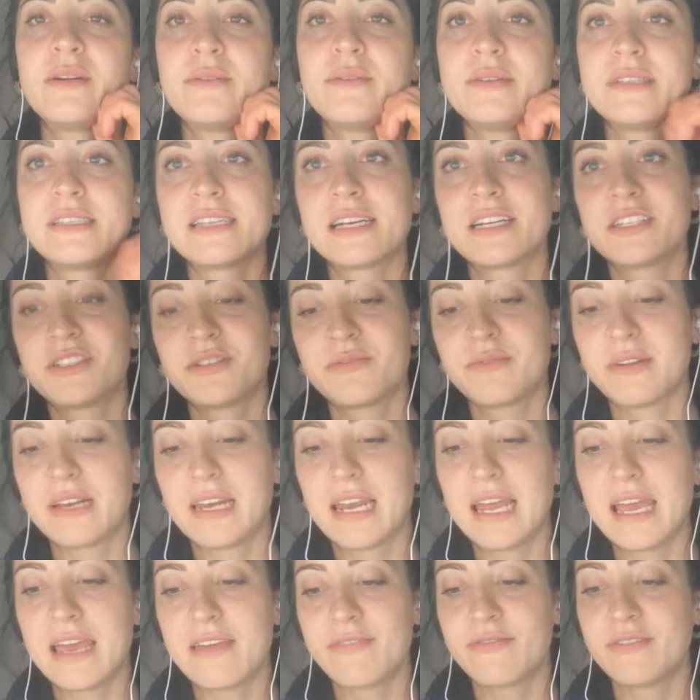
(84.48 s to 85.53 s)
But it was such a
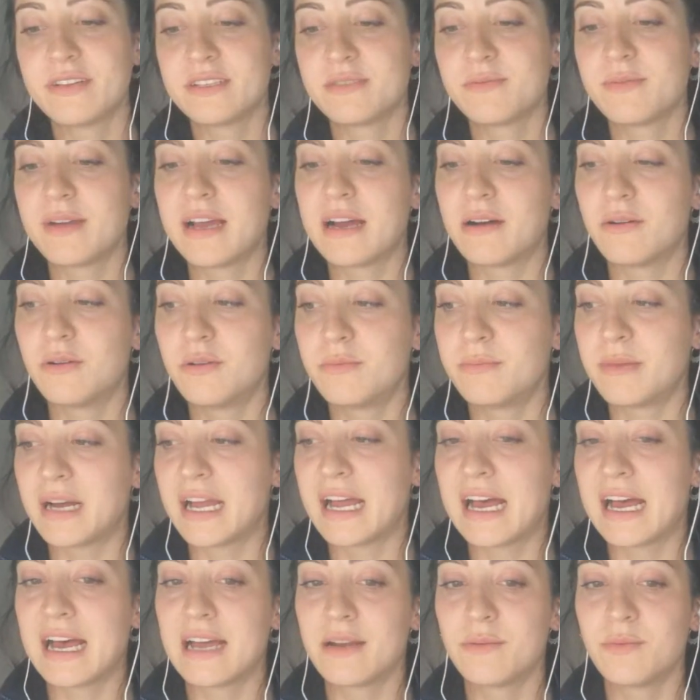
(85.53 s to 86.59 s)
relief as well. All my
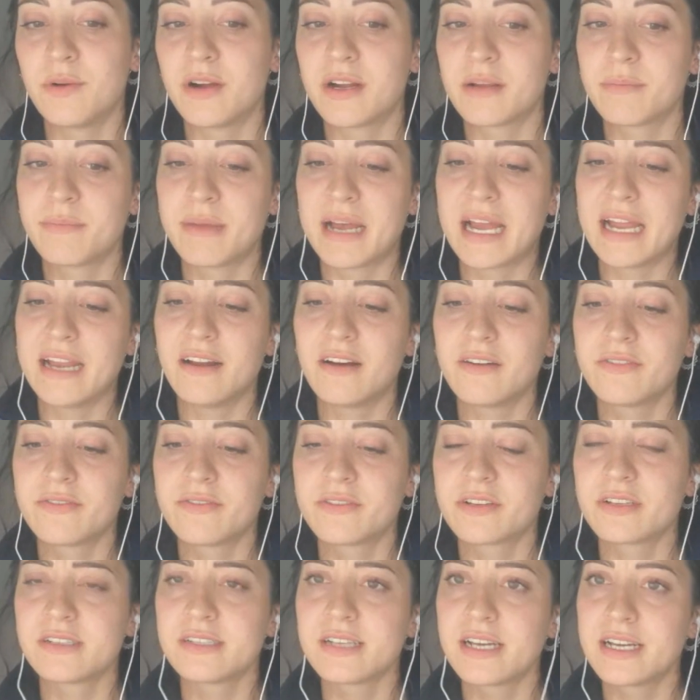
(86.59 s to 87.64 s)
hard work paid off
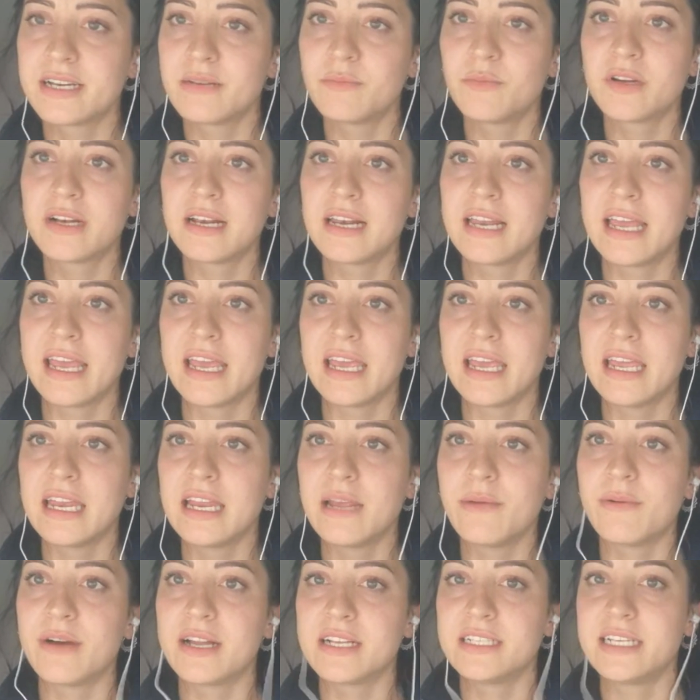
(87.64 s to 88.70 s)
because I didn't want to let
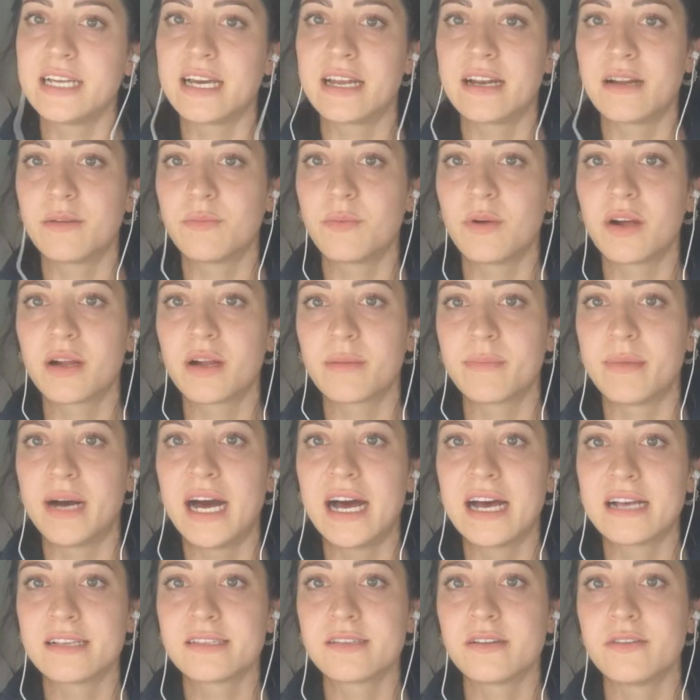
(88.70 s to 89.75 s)
anyone down. I'd worked my
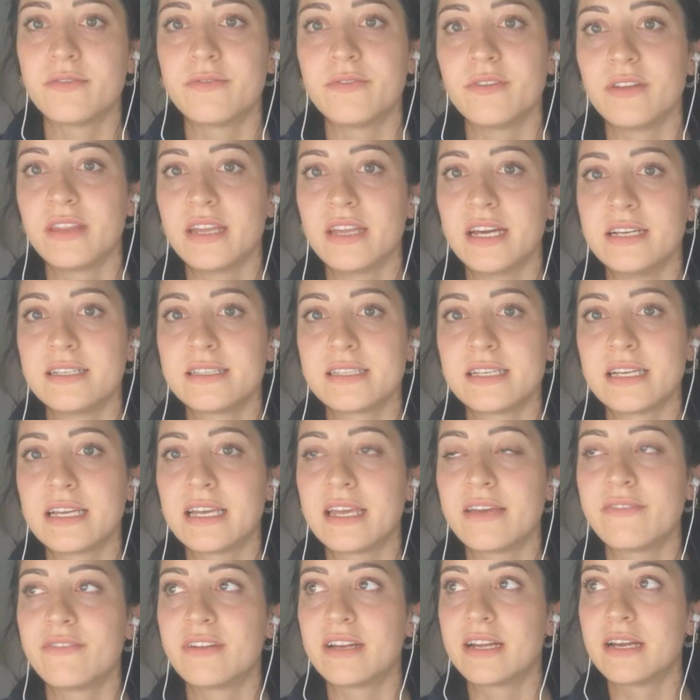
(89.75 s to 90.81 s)
ass off for this and
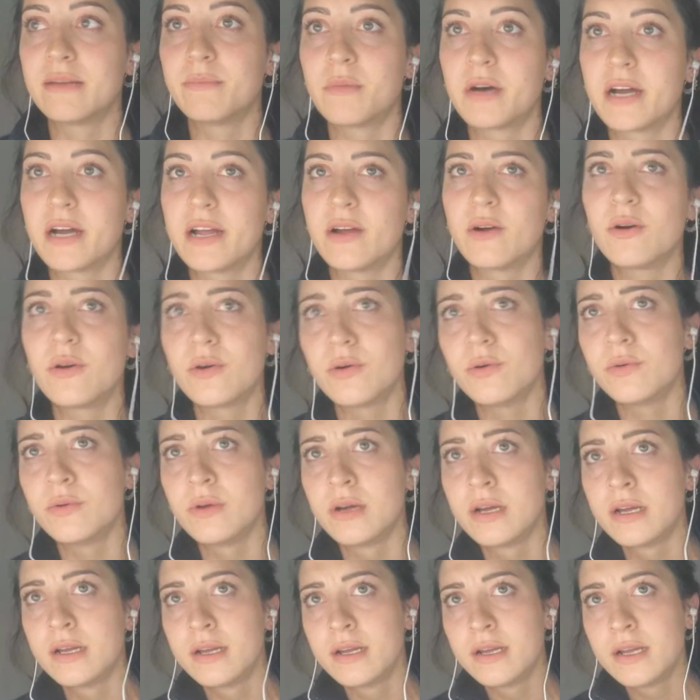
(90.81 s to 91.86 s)
given it my all.
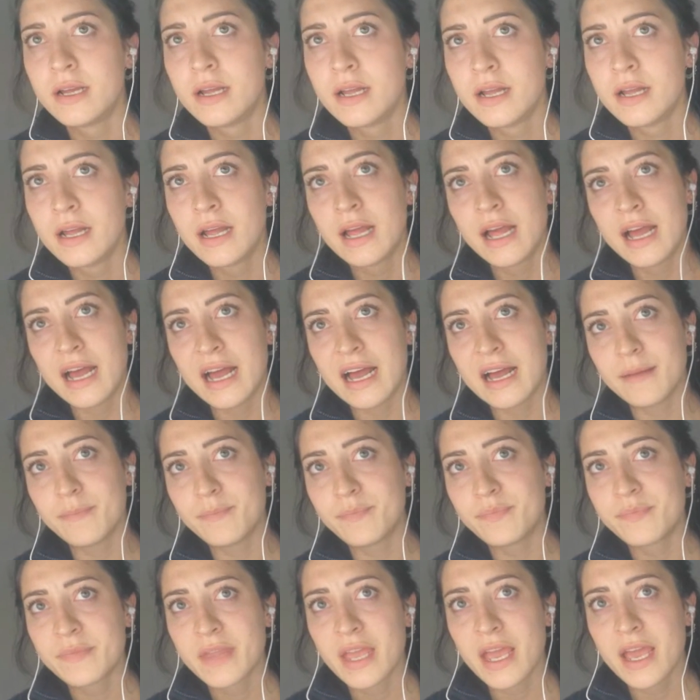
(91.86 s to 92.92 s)

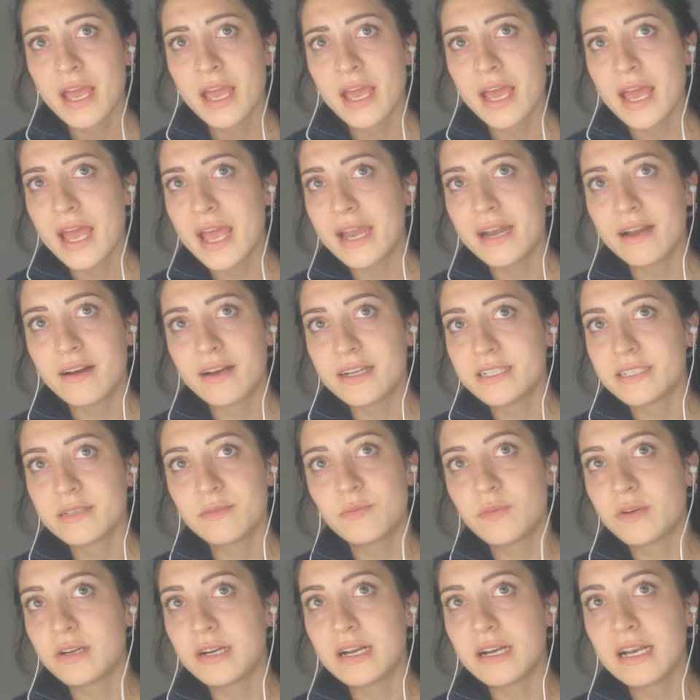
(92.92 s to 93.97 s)
And I
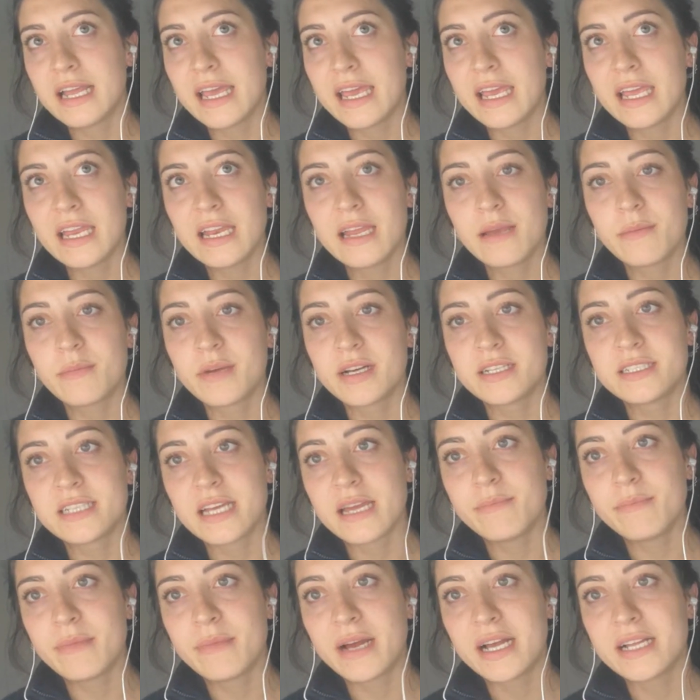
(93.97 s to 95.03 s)
didn't want to let any of my
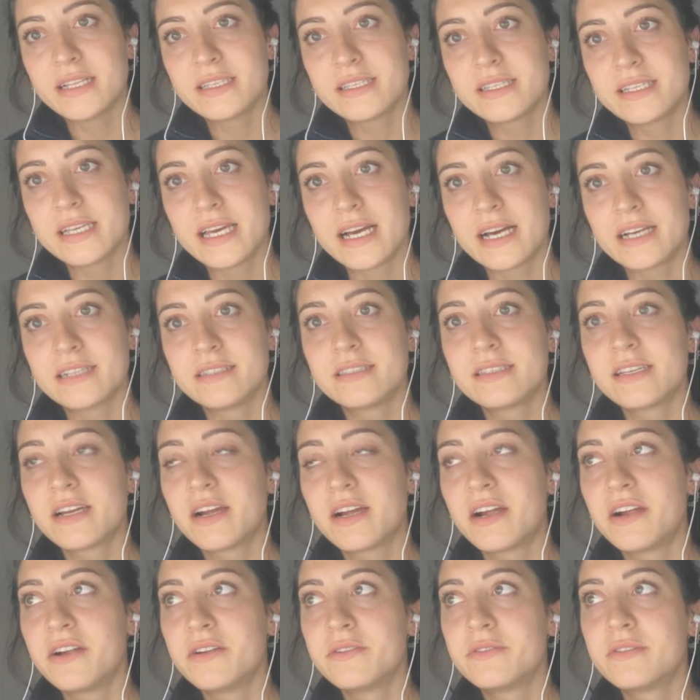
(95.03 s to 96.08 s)
teammates down.
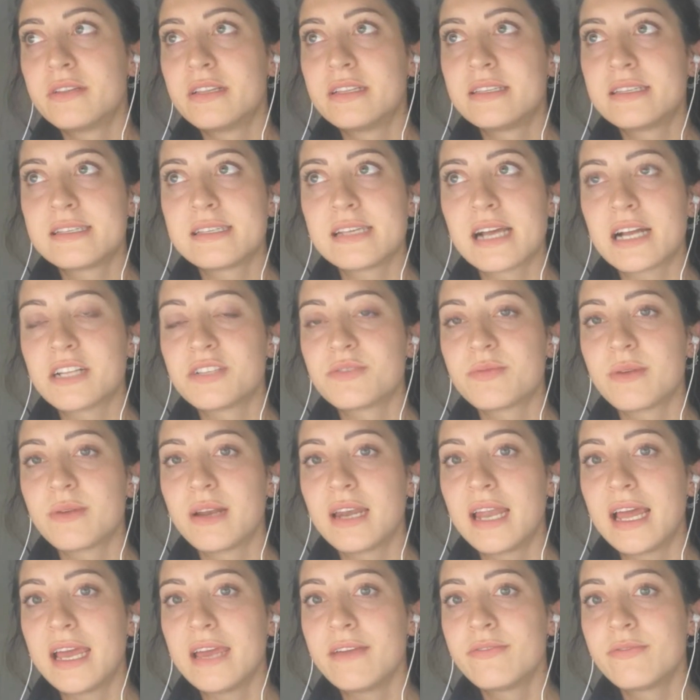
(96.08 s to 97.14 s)
So such
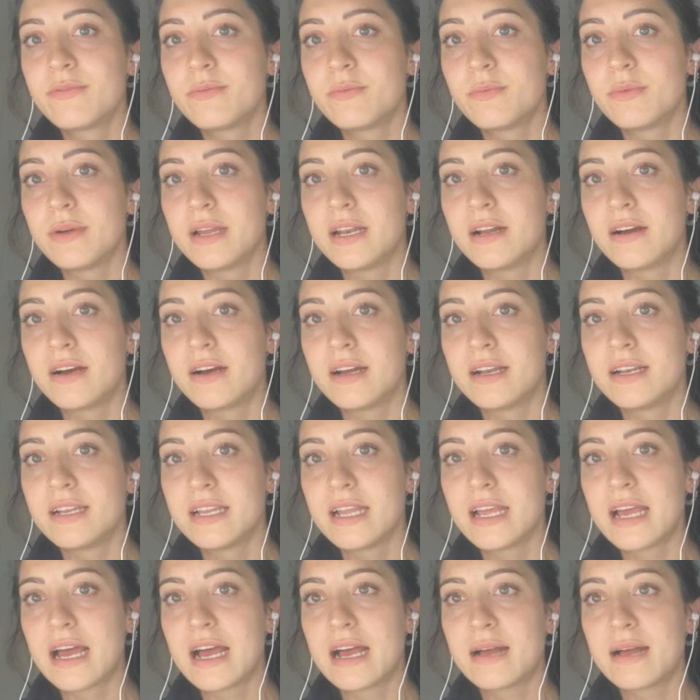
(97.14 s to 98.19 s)
relief when I